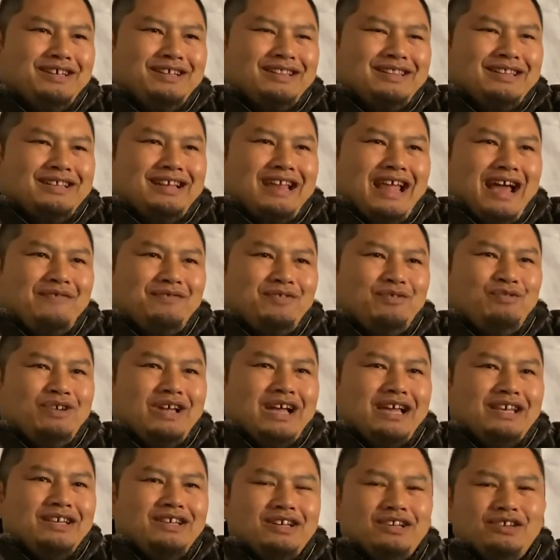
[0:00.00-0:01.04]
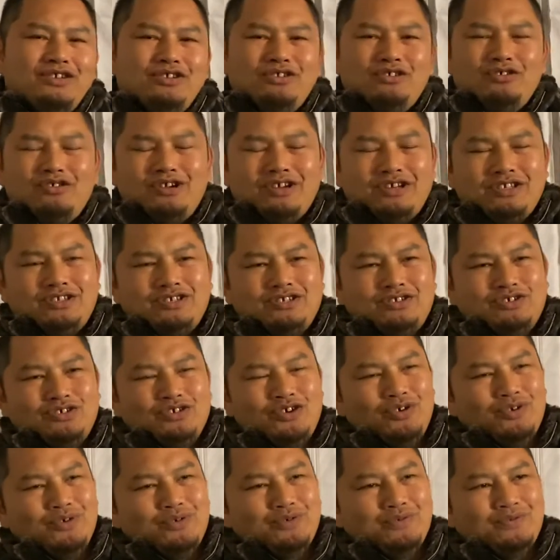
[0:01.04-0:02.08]
Then after we got done doing our
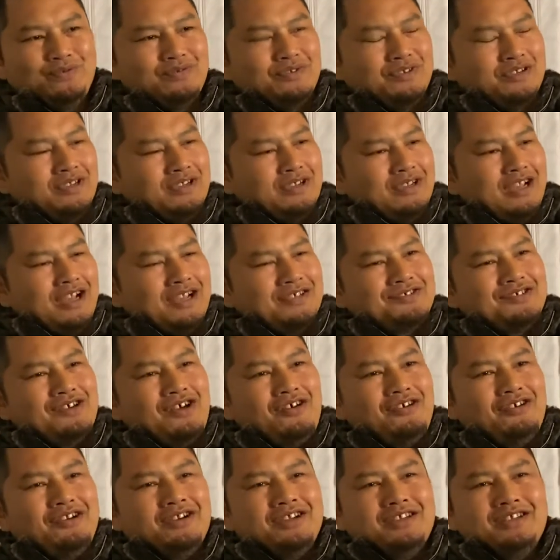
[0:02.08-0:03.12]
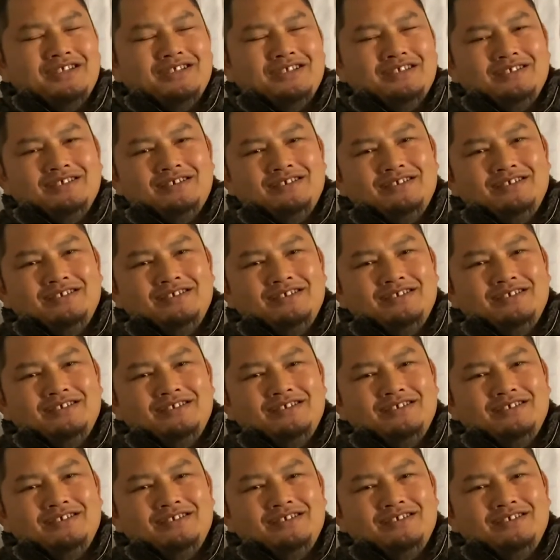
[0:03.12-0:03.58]
show, I saw her in the